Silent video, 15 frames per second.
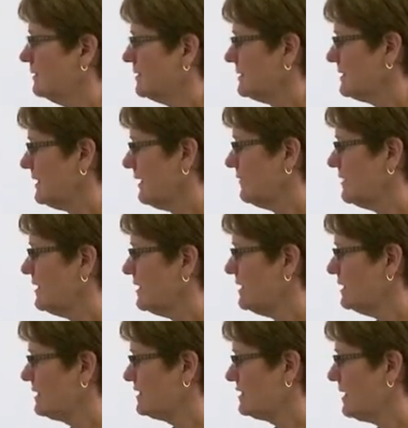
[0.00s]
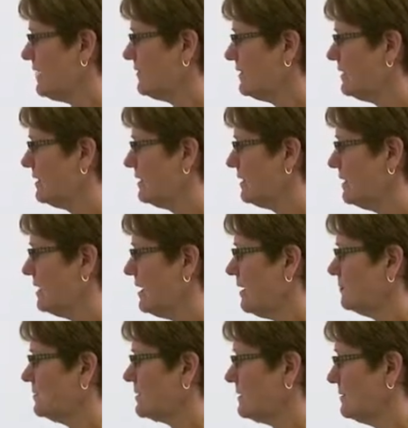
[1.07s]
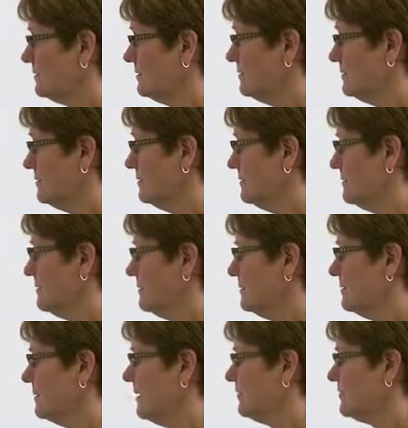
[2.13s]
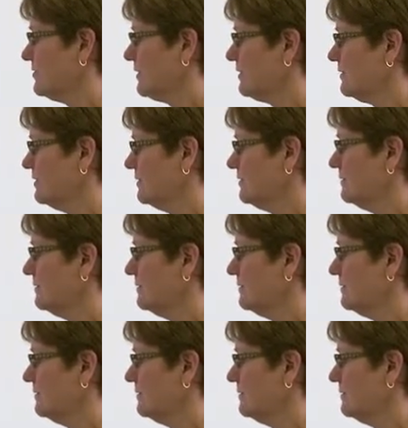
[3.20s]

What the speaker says: 77 cups of sugar